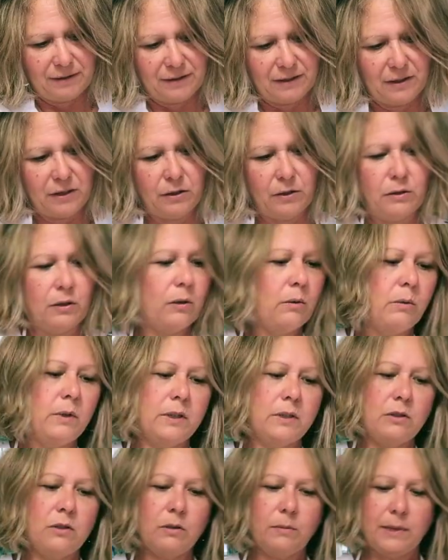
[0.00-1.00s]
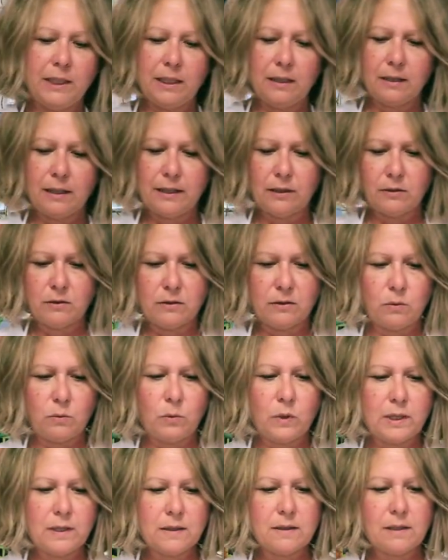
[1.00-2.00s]
So you don't want too many layers on
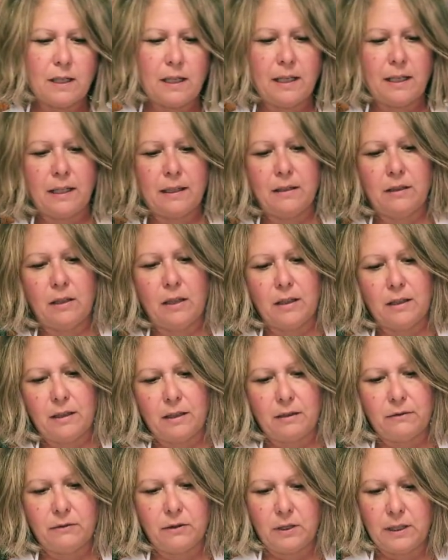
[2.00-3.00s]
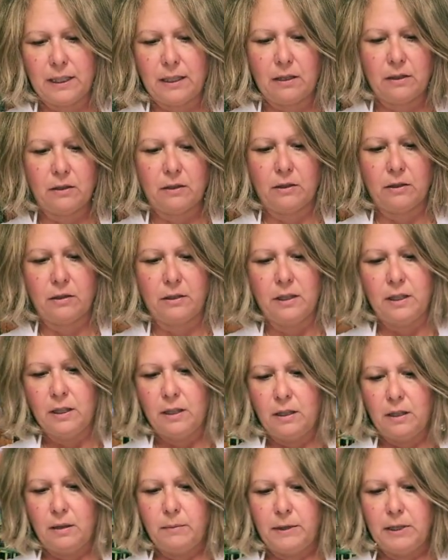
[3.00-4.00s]
one side, not enough on the other.
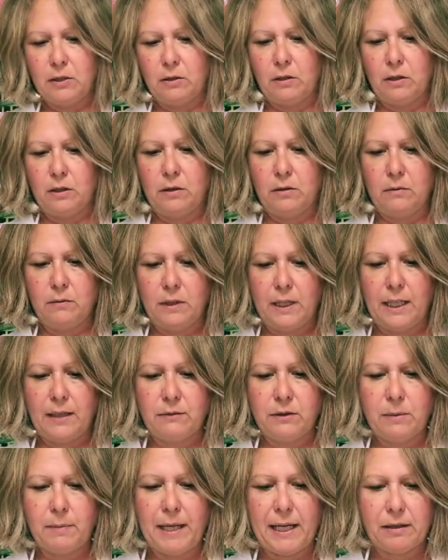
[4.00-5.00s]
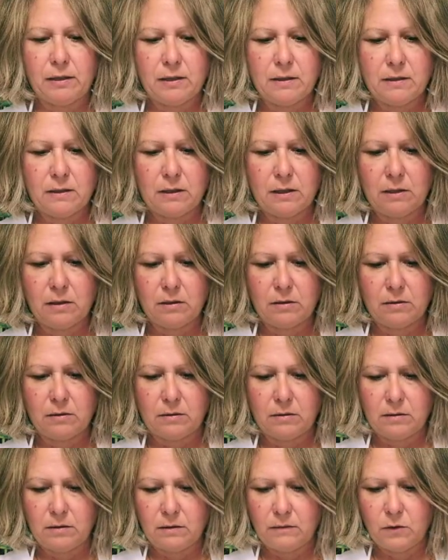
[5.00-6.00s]
I mean, you're gonna have to balance it,
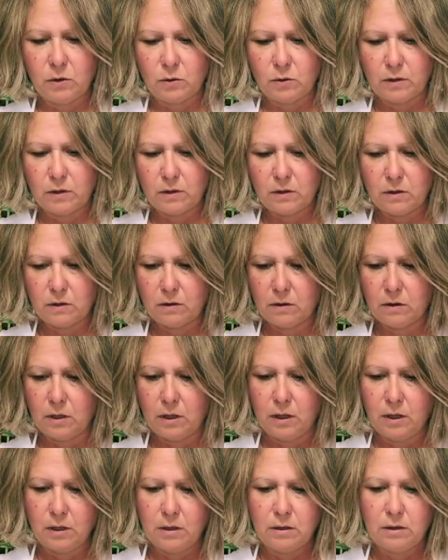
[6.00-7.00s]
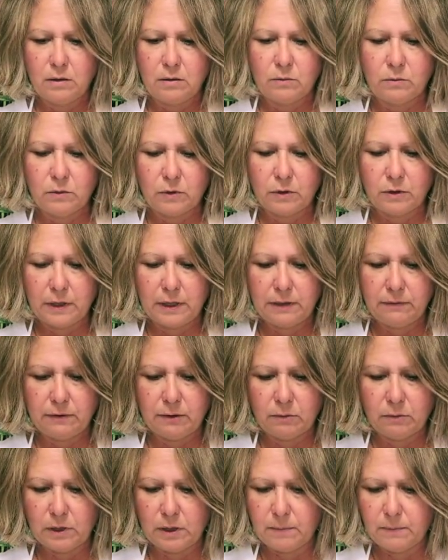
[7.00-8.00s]
of course. Don't worry if
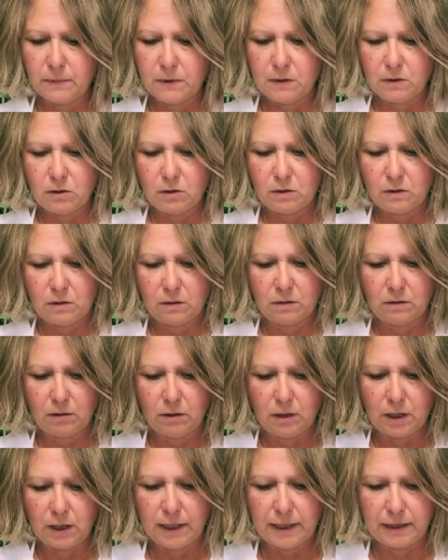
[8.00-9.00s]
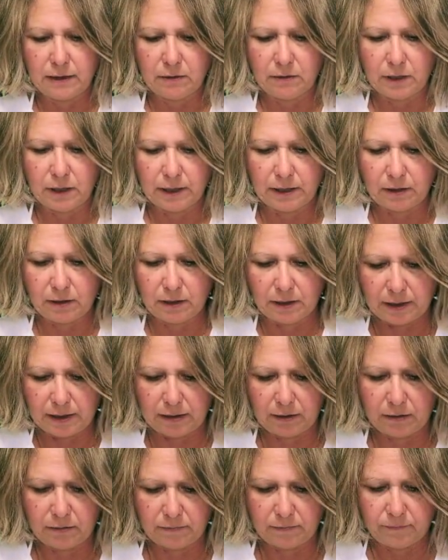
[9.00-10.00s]
it rips, just lay it right on
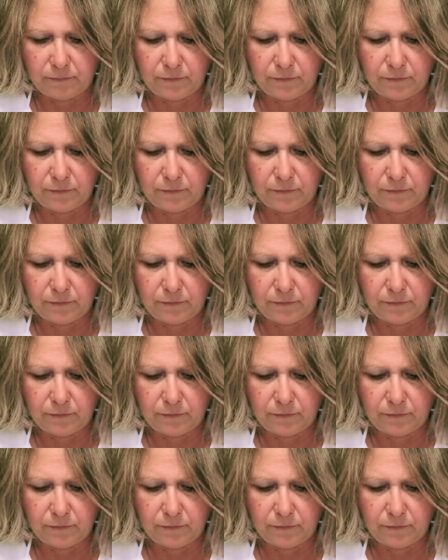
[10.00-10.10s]
there.